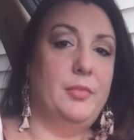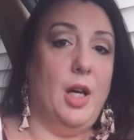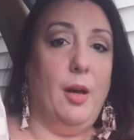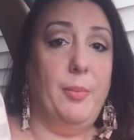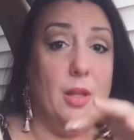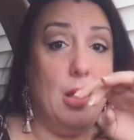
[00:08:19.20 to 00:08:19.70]

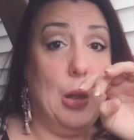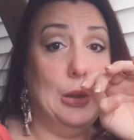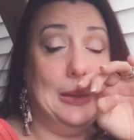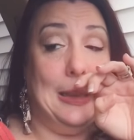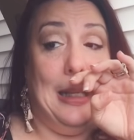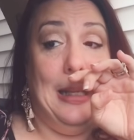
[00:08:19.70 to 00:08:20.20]
Up
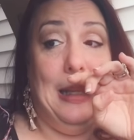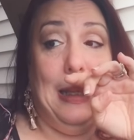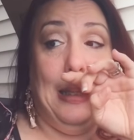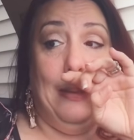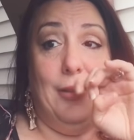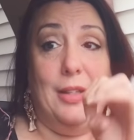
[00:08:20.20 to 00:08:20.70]
close,
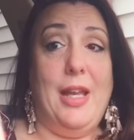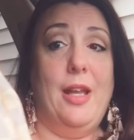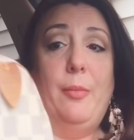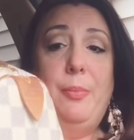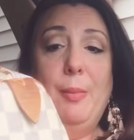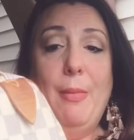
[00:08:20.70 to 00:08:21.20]
if you're that
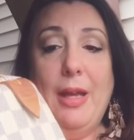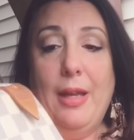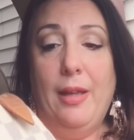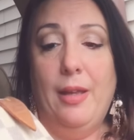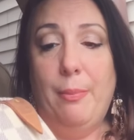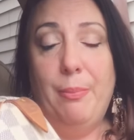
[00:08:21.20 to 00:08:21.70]
up in
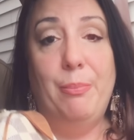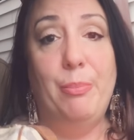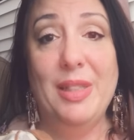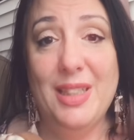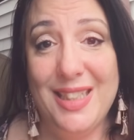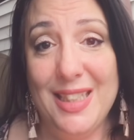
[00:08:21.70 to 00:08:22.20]
my
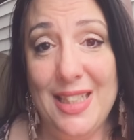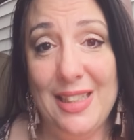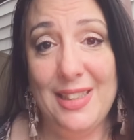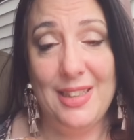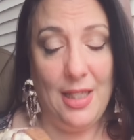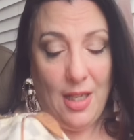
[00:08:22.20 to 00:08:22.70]

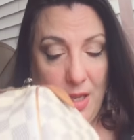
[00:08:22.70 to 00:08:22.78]
business,